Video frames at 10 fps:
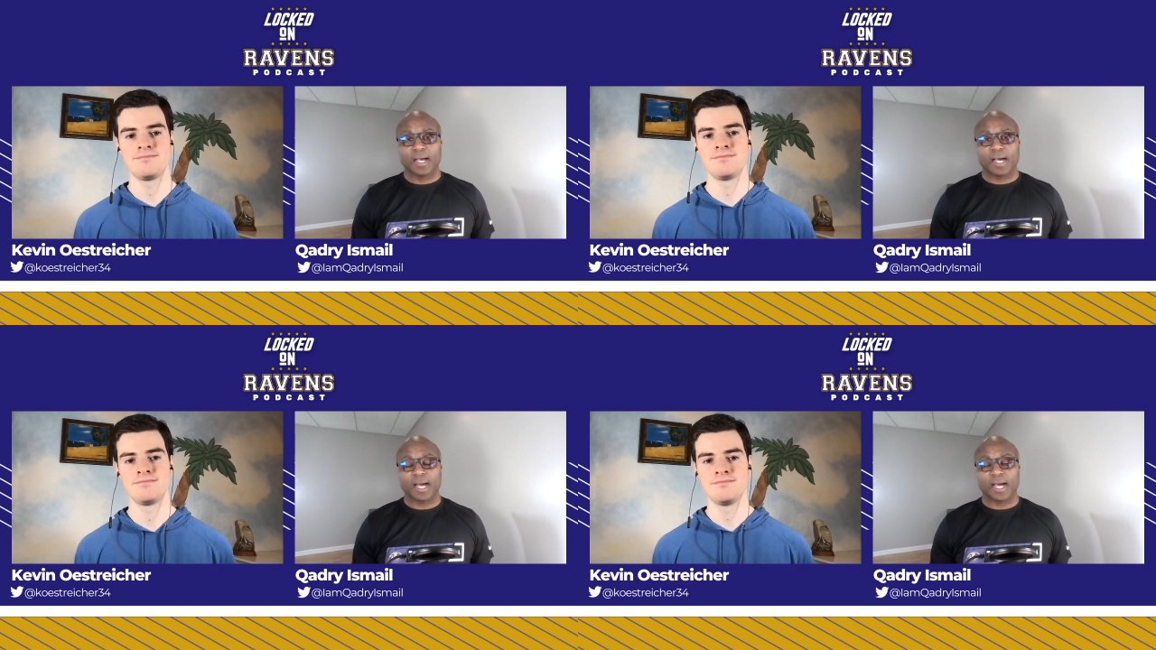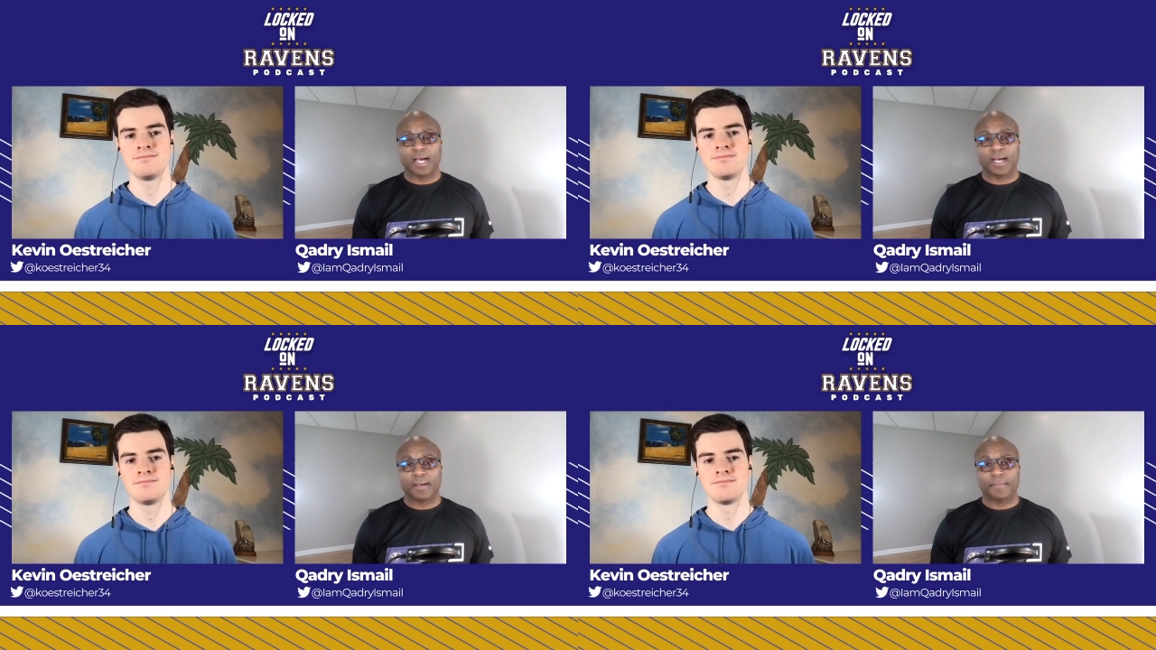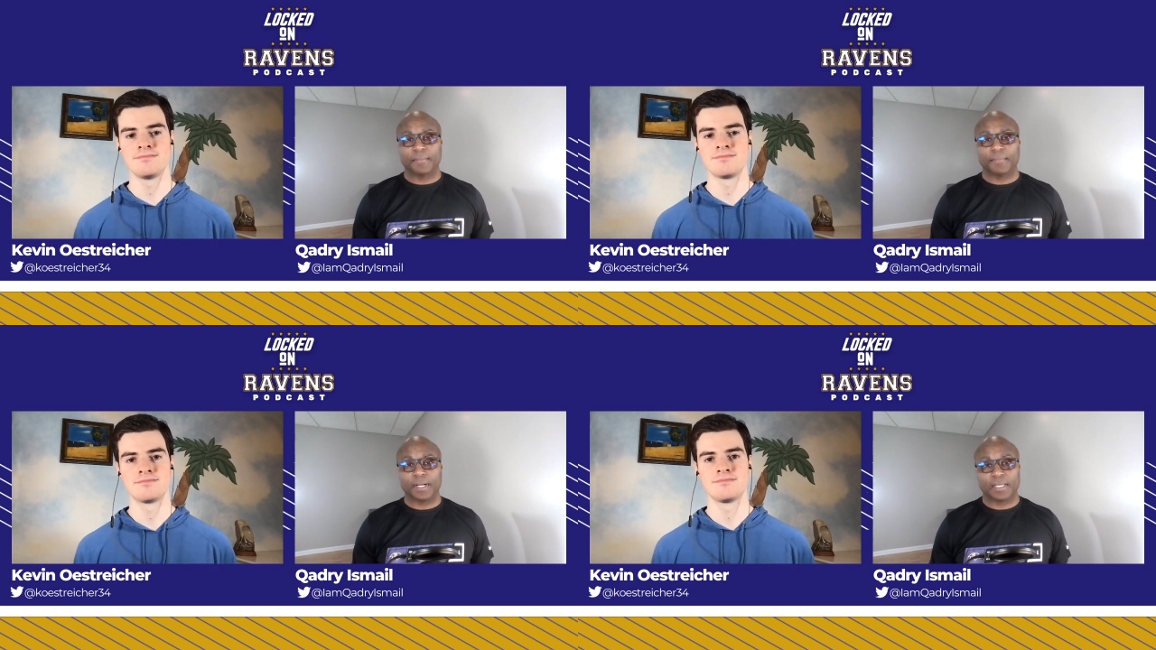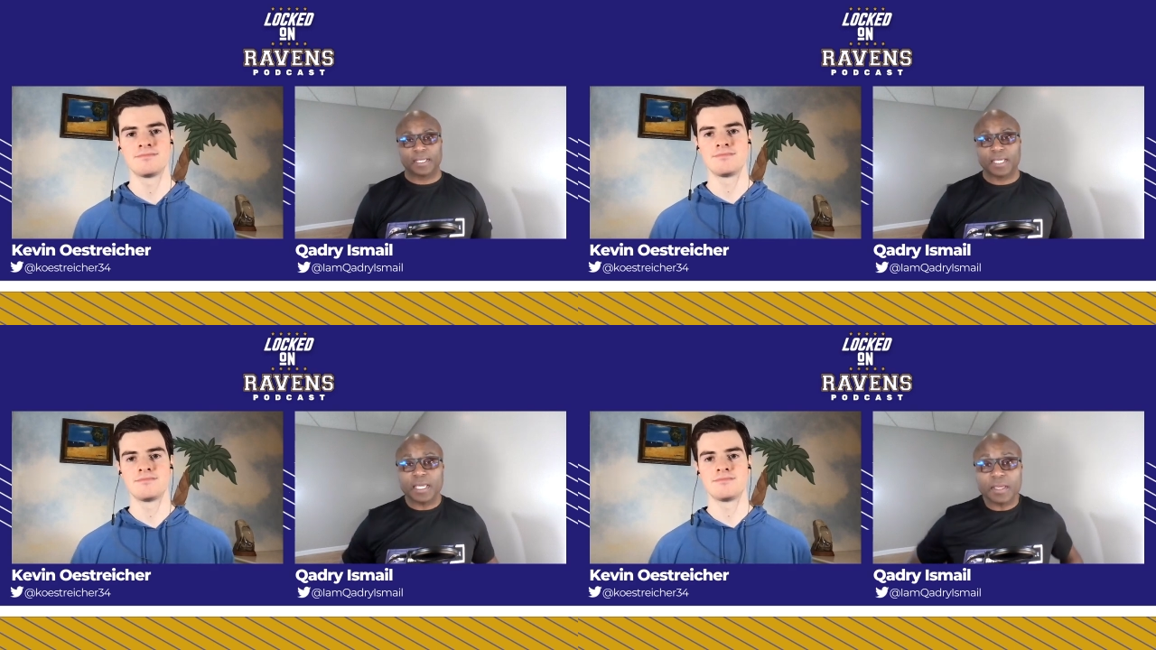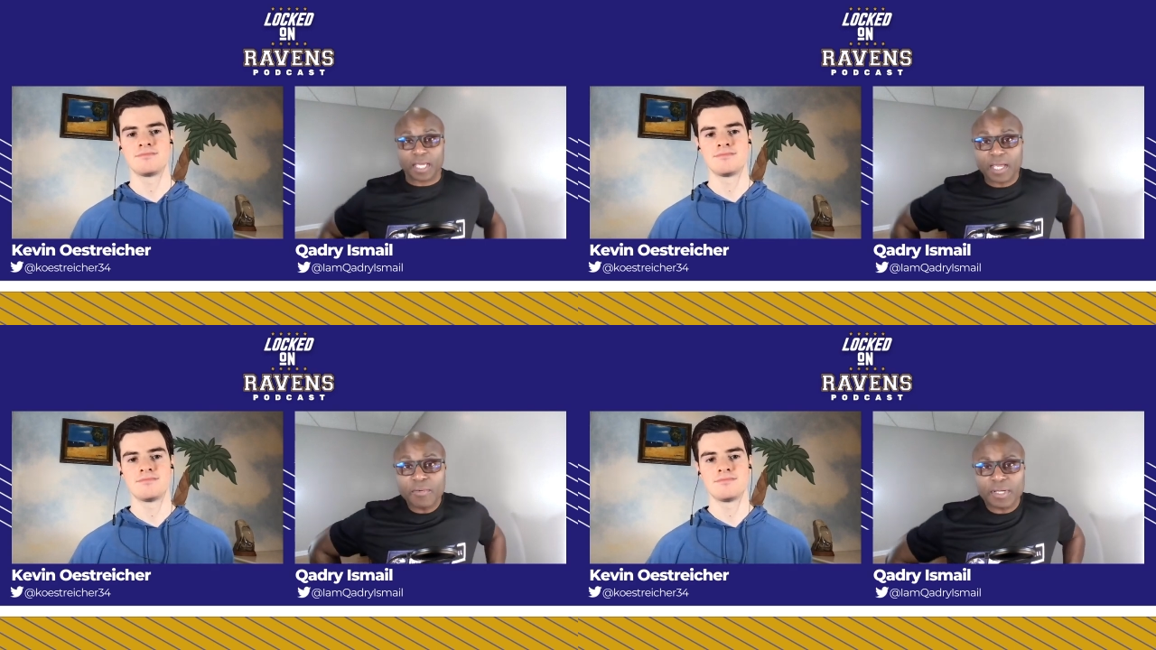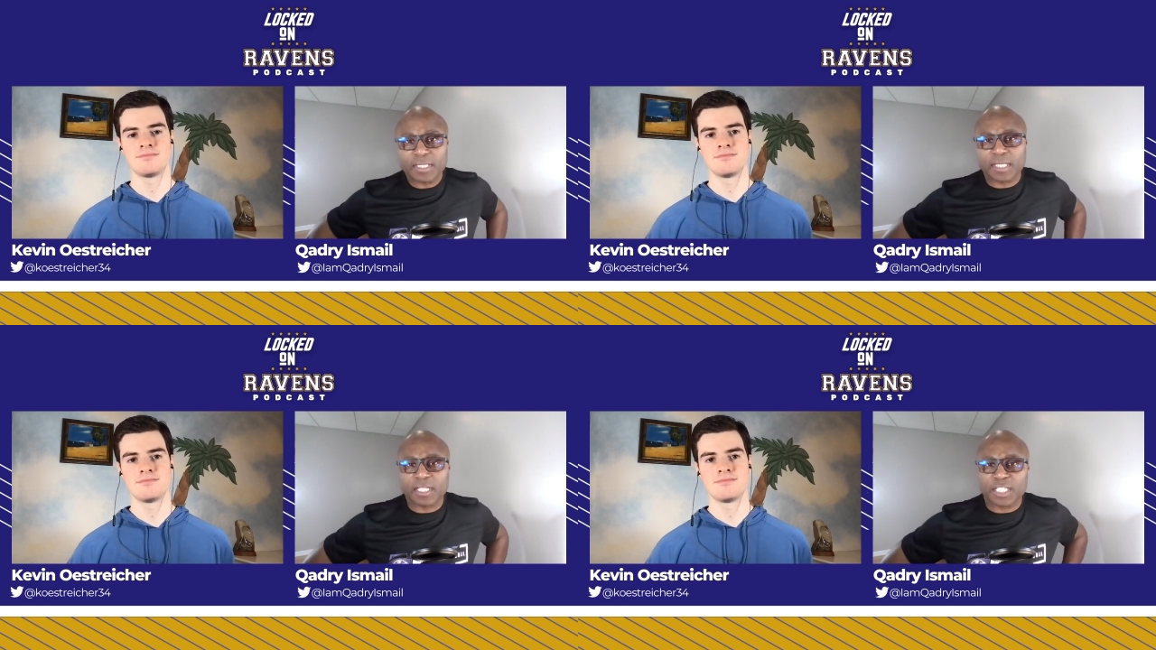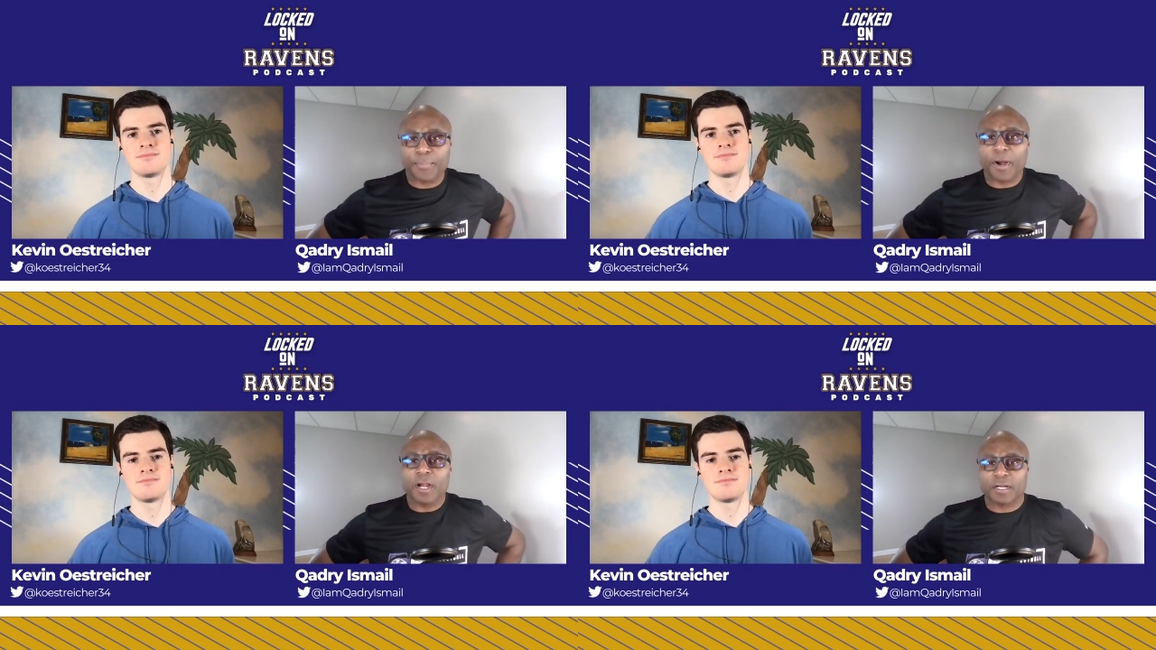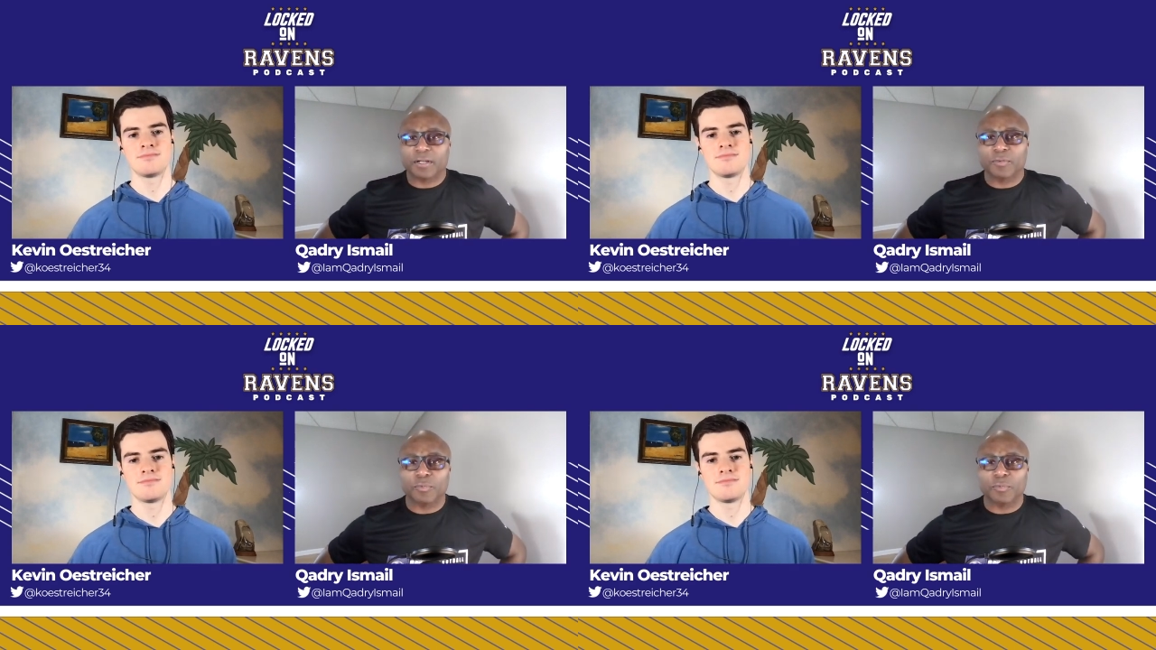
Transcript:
Speaker 1: Uh, but he he was a spark.